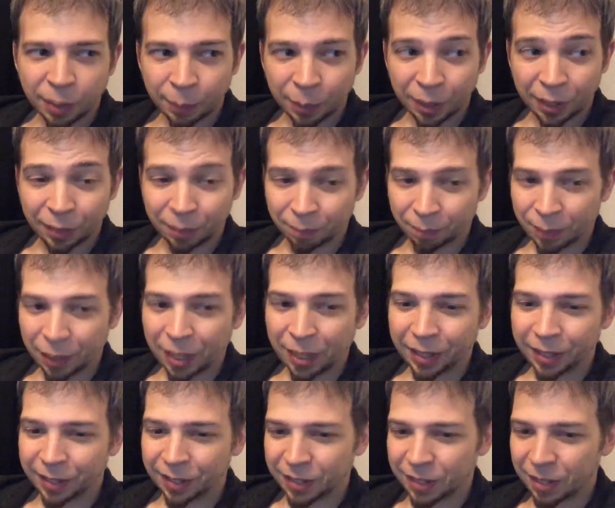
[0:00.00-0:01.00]
I'm gonna
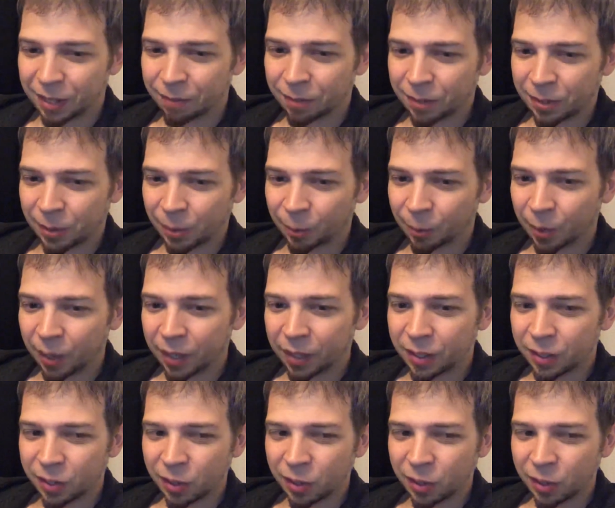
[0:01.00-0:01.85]
buy and see if it's all right.